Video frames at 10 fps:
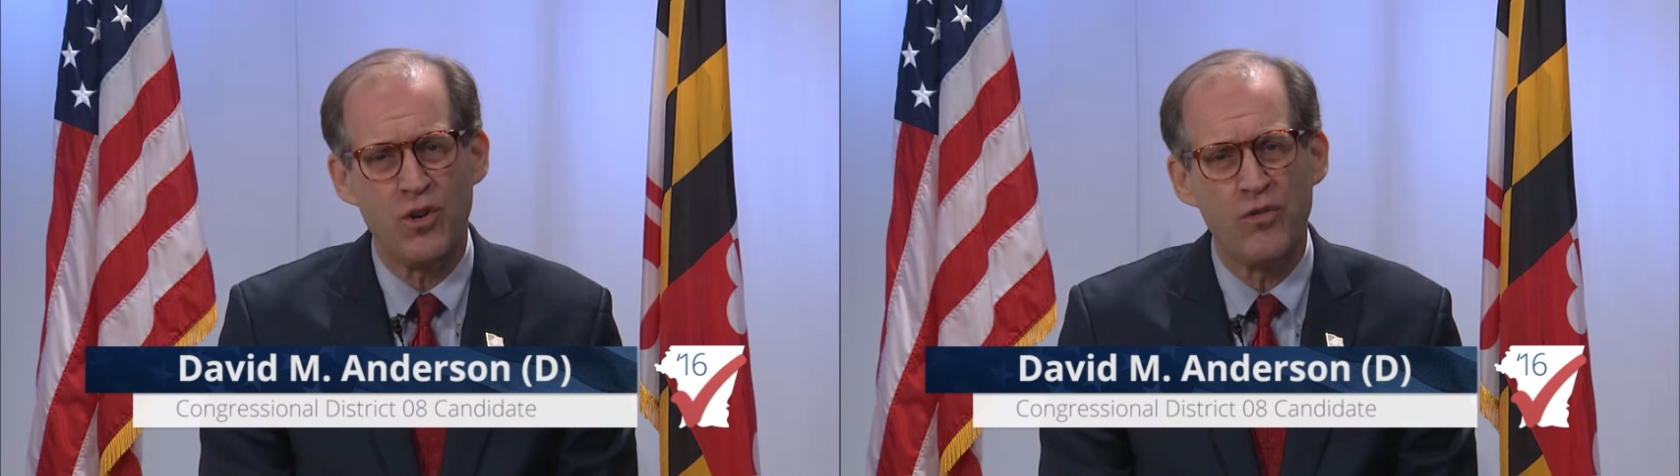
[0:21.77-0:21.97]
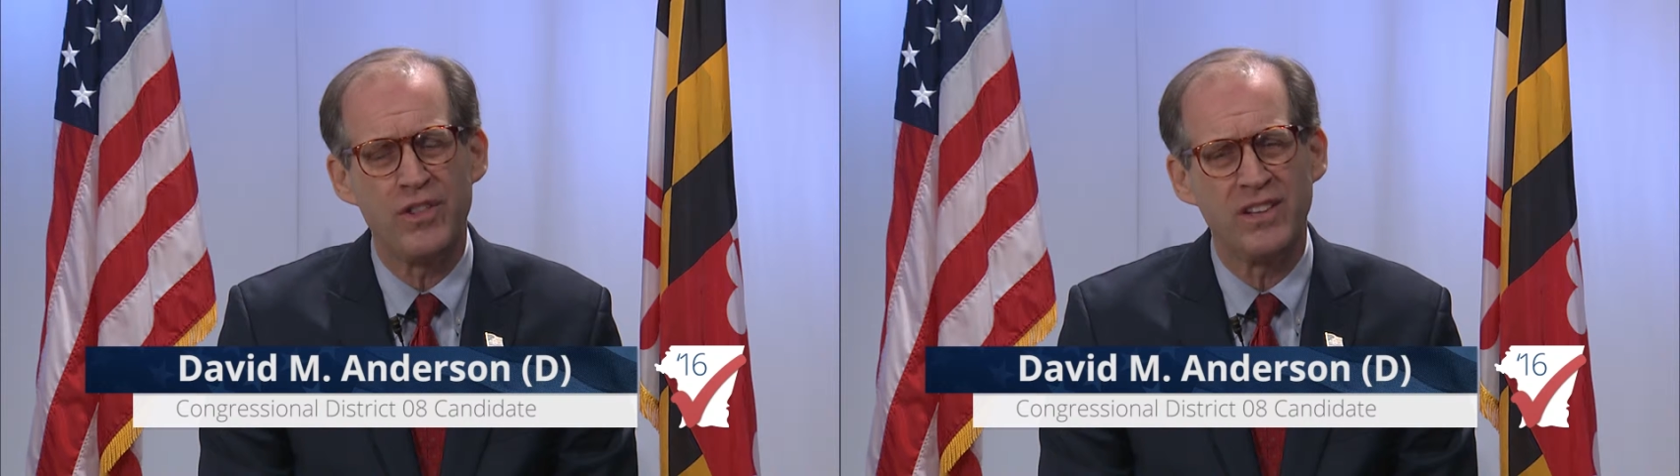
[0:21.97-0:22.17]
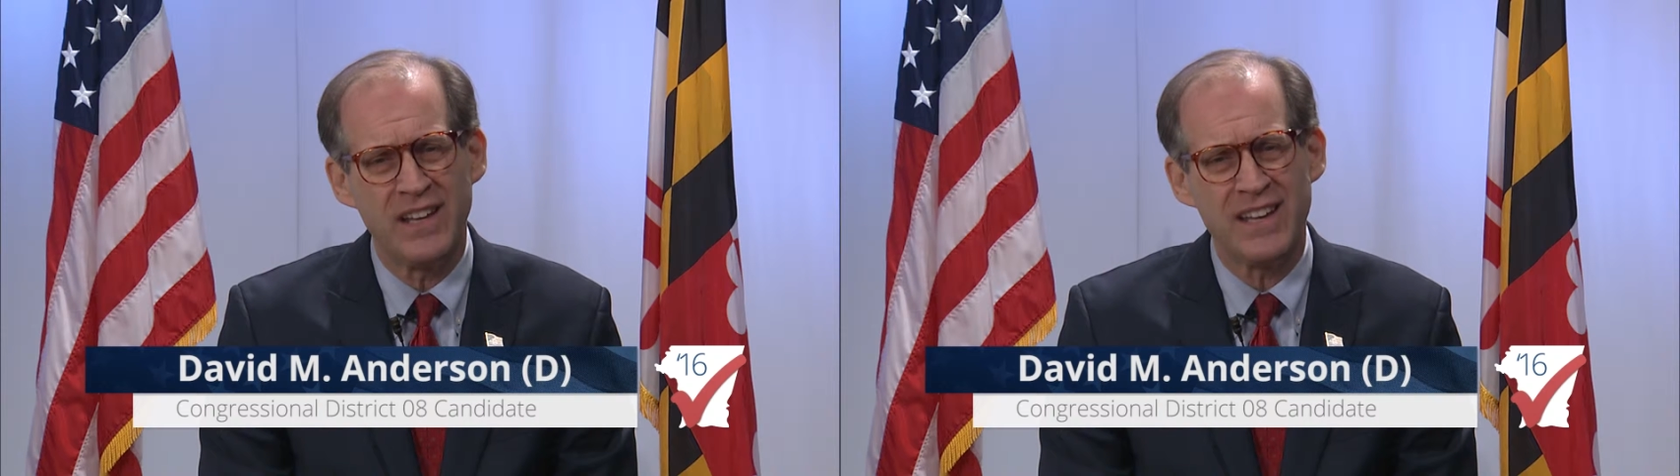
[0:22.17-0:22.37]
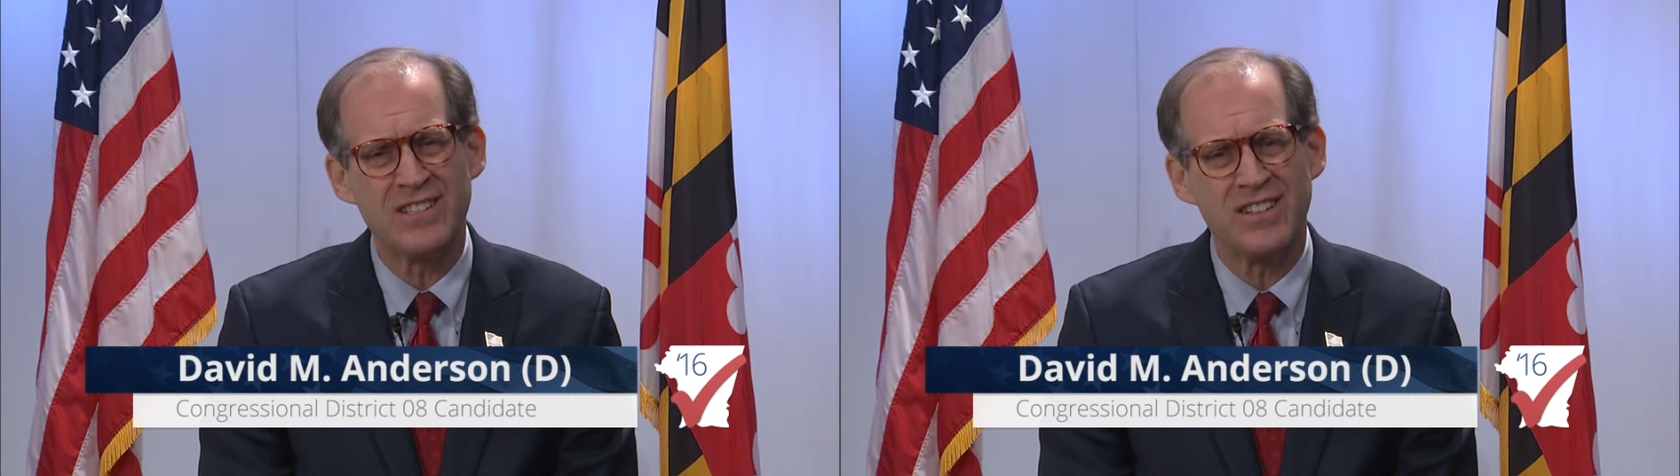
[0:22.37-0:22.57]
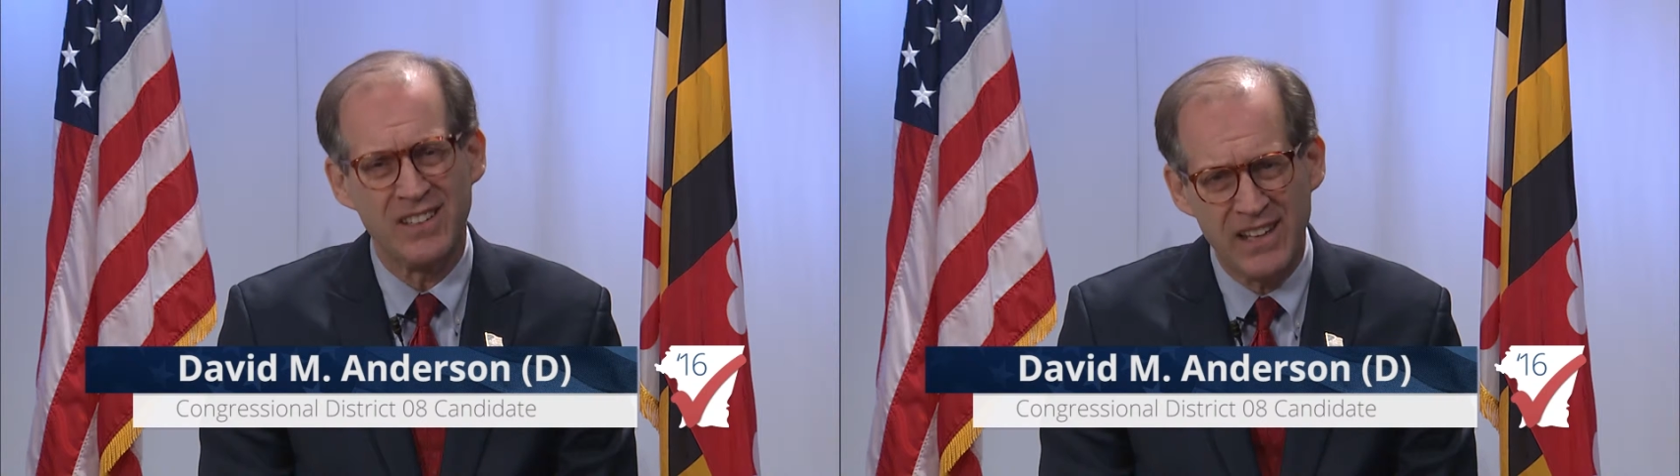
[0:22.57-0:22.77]
over the
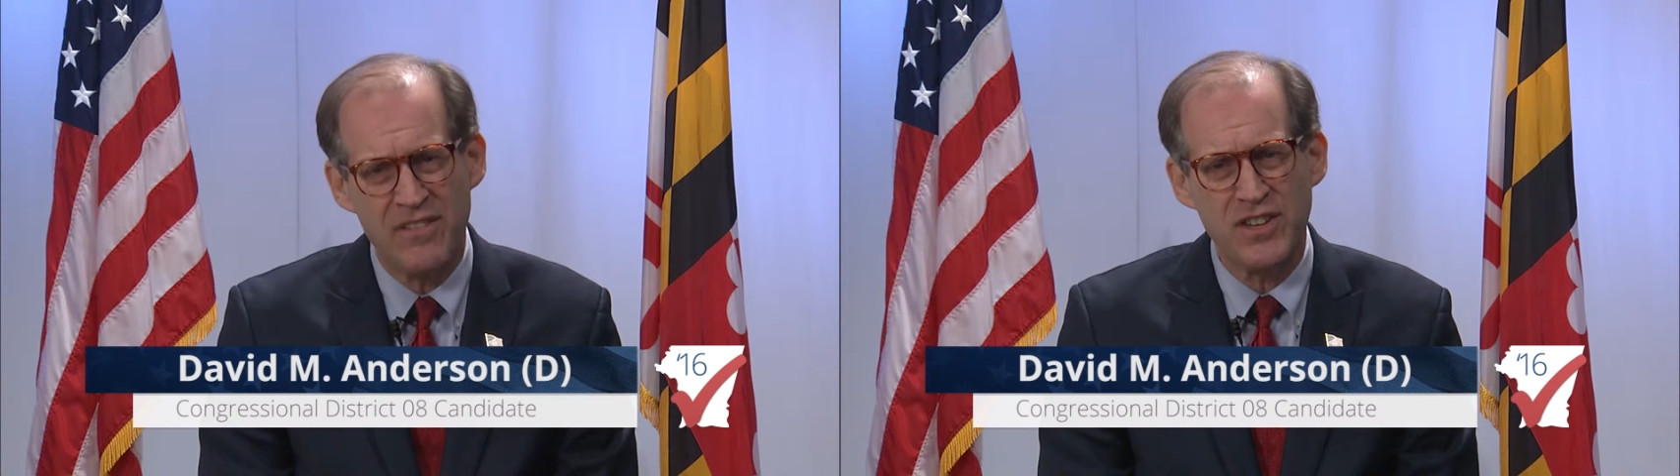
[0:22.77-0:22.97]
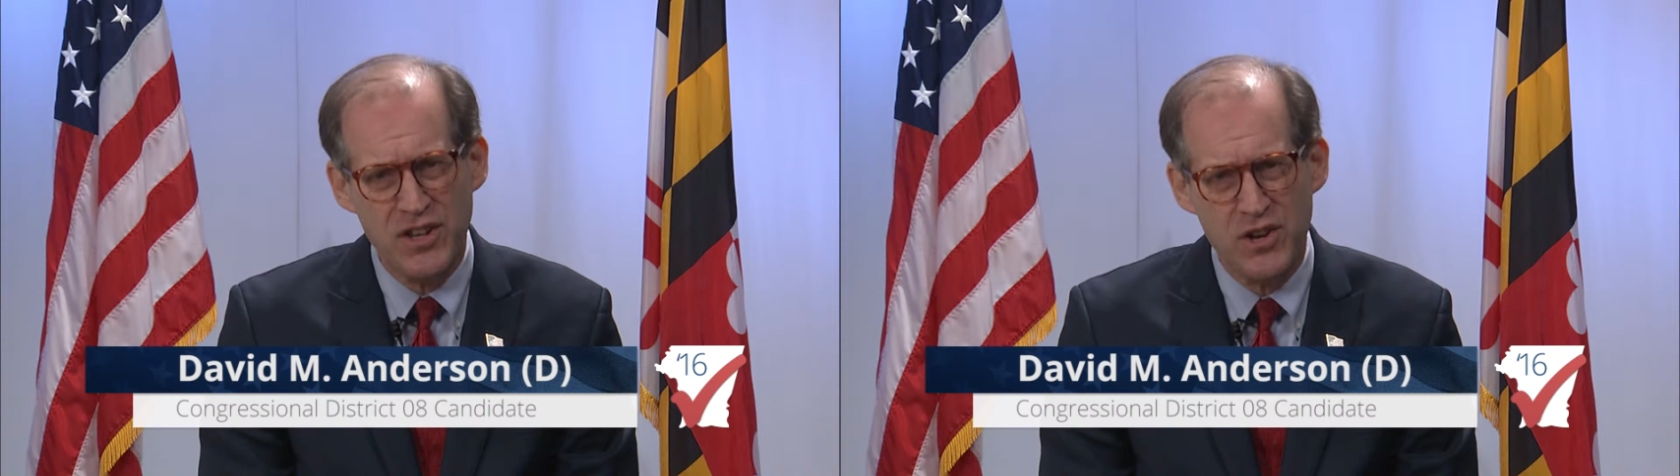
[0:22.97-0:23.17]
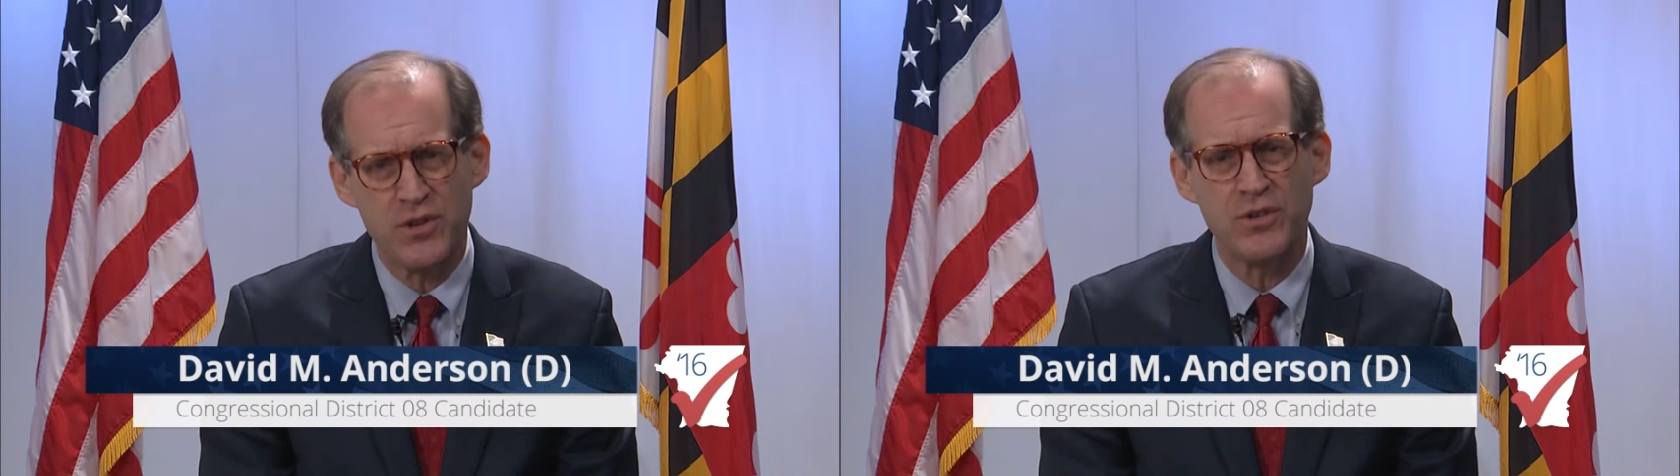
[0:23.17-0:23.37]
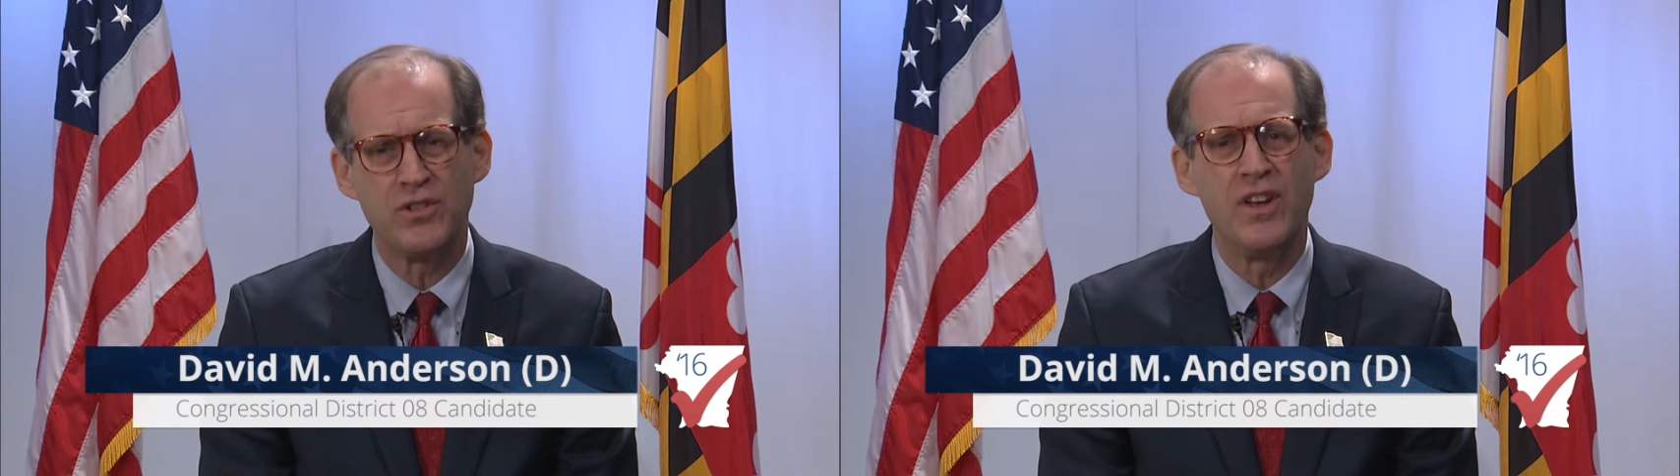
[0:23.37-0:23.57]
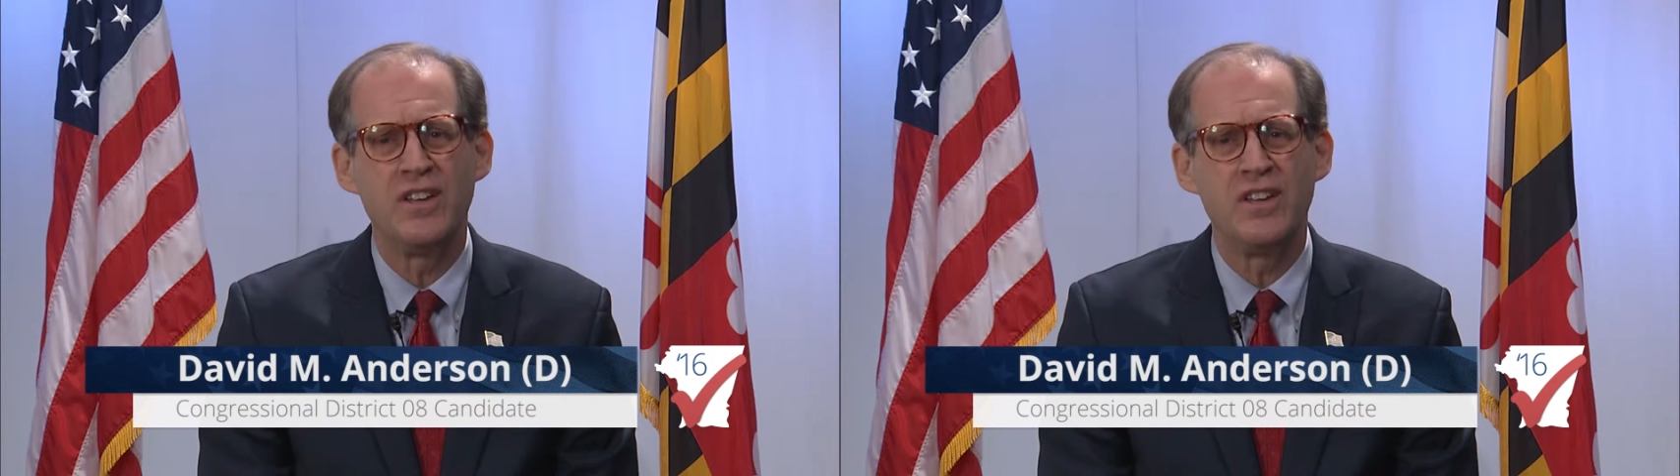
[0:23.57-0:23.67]
last 11 years